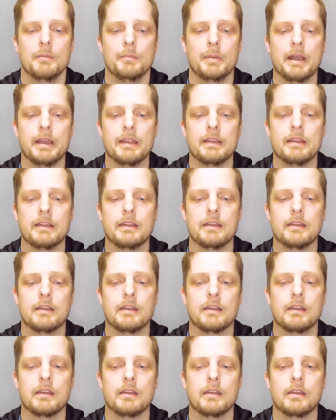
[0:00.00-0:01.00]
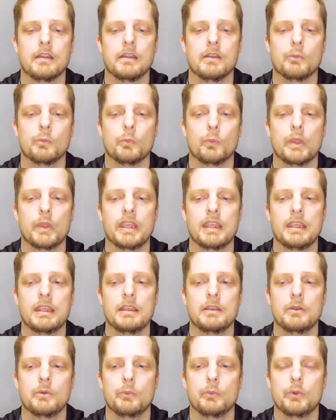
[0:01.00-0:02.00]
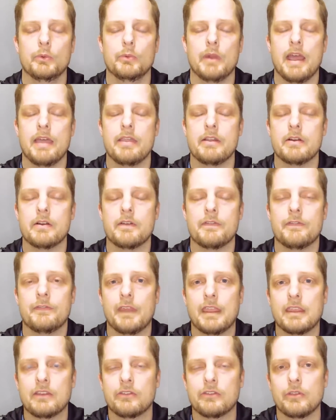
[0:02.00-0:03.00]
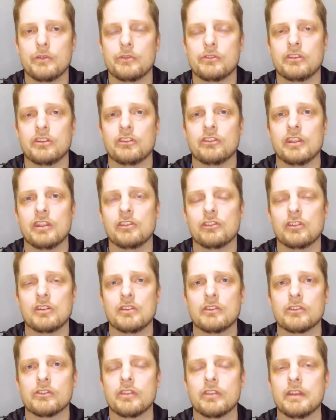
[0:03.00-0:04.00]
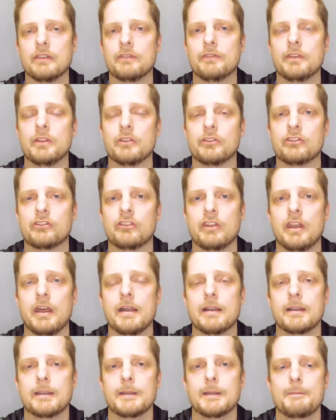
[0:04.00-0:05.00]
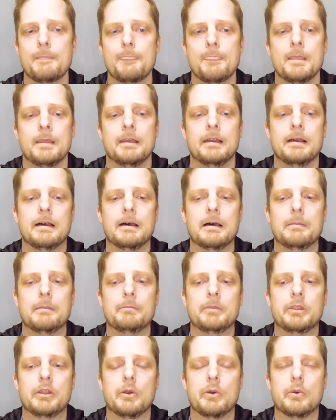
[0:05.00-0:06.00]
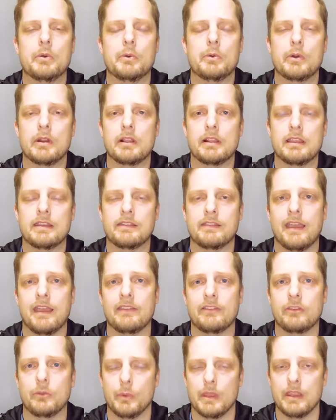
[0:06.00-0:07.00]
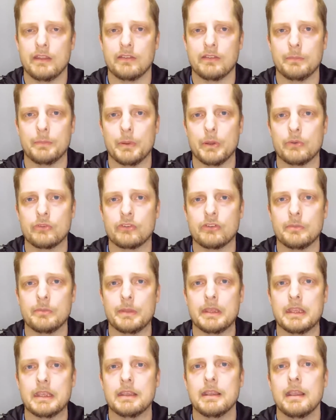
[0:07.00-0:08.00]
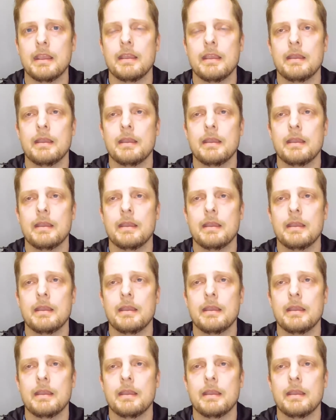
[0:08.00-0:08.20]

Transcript: But we would rather face those decisions than feel stuck, or at least that's the way it's supposed to be.